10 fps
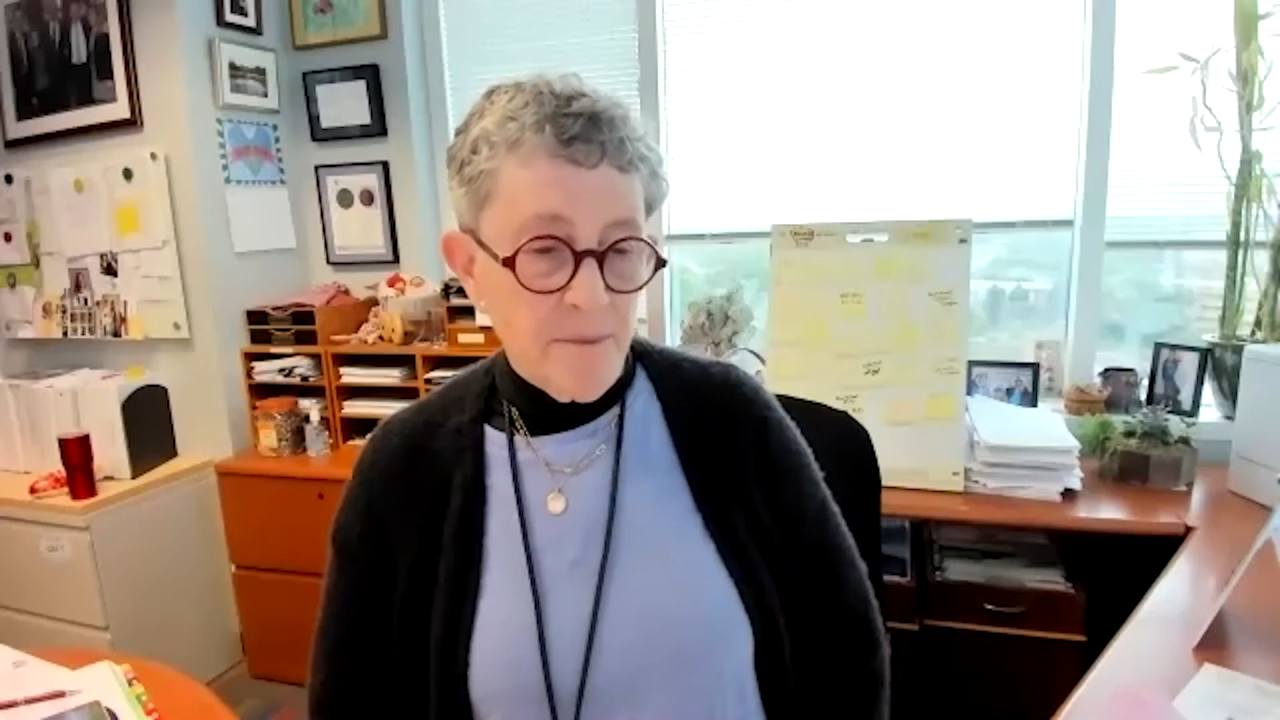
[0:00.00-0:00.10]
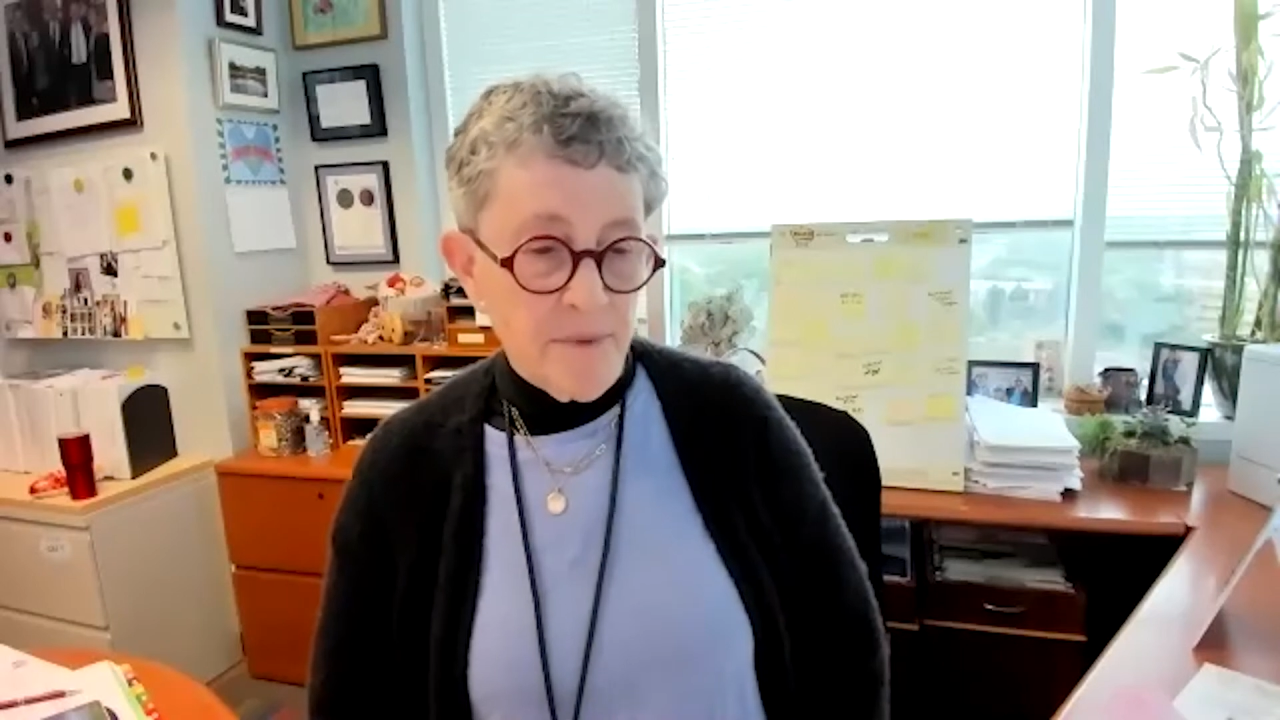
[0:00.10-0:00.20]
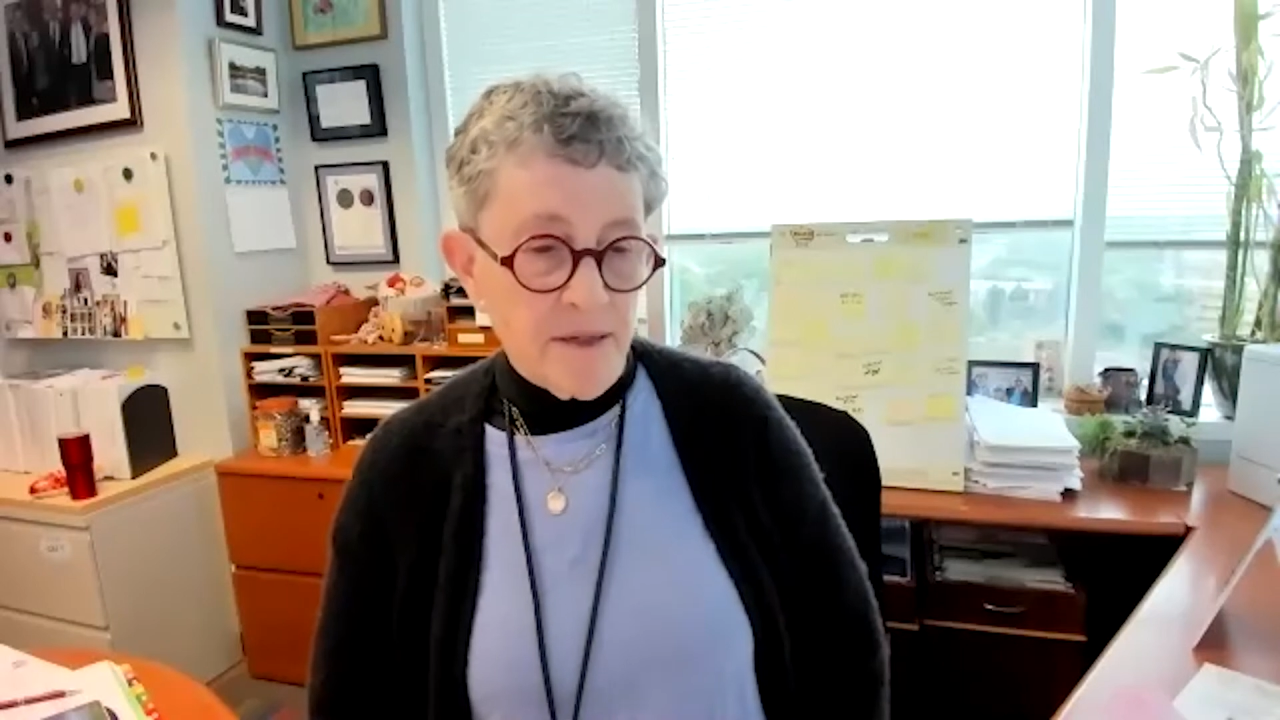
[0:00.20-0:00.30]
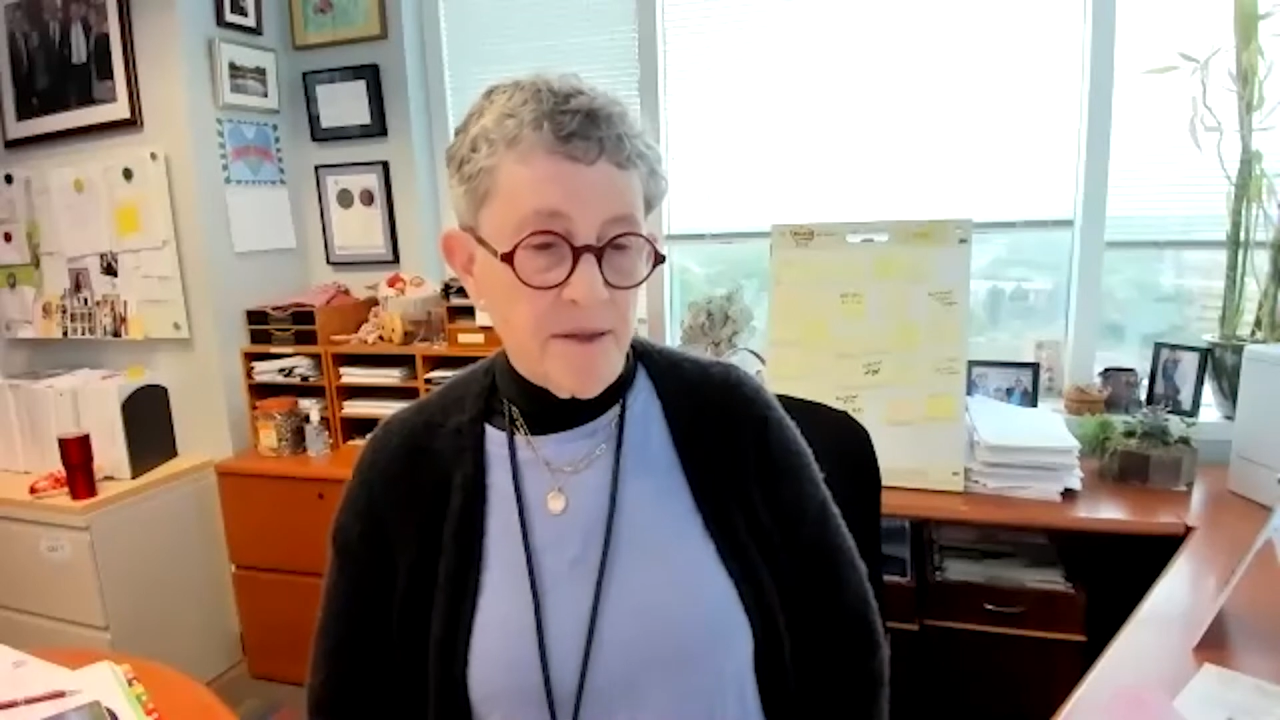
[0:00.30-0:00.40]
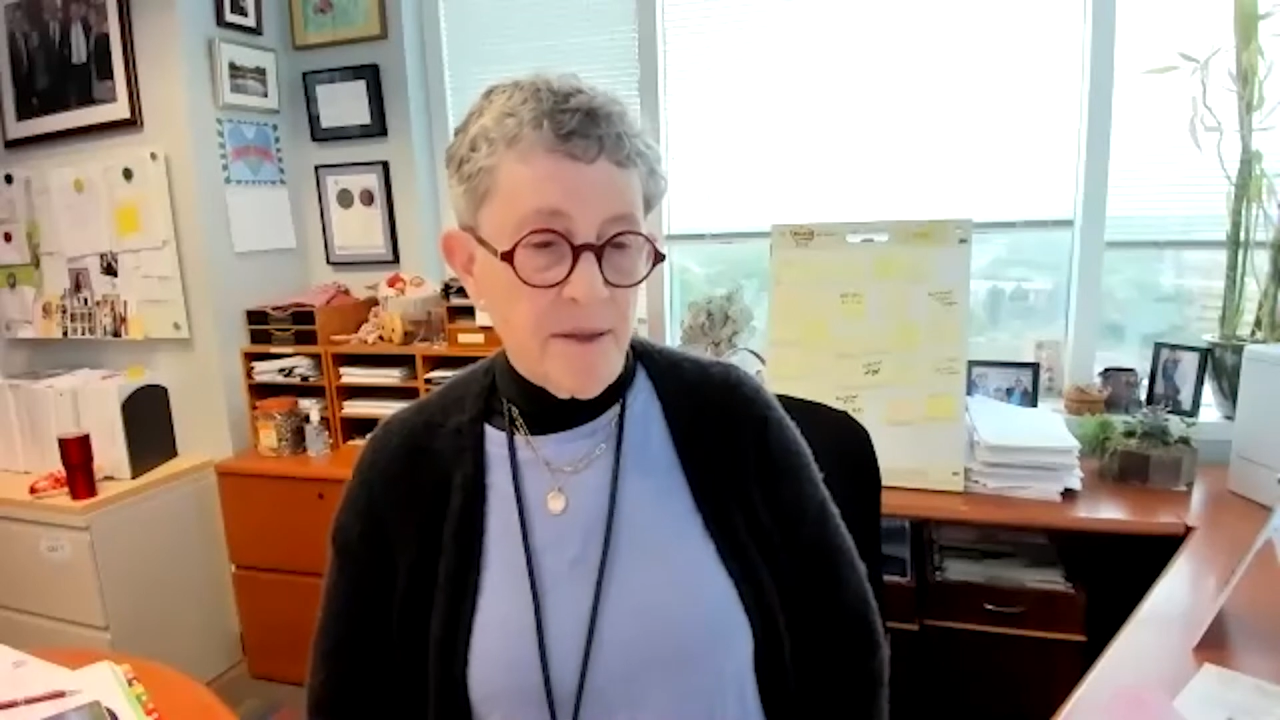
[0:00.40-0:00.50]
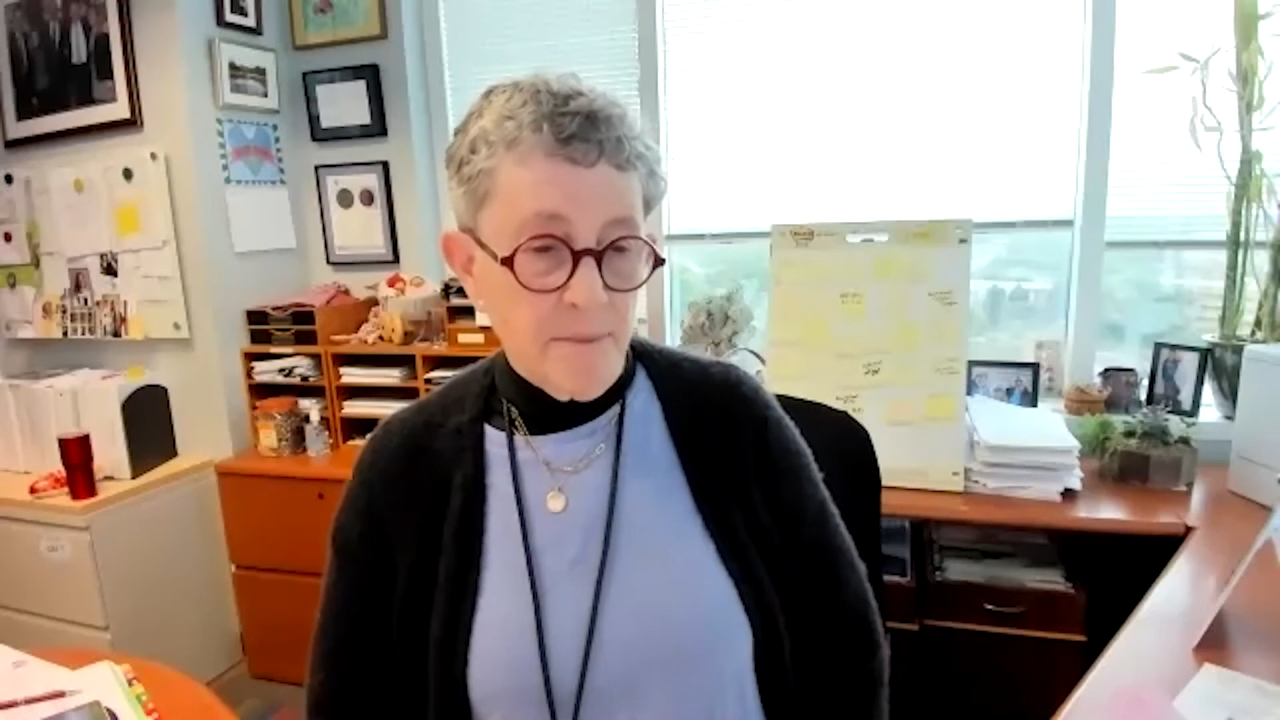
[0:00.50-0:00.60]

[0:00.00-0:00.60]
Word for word: but the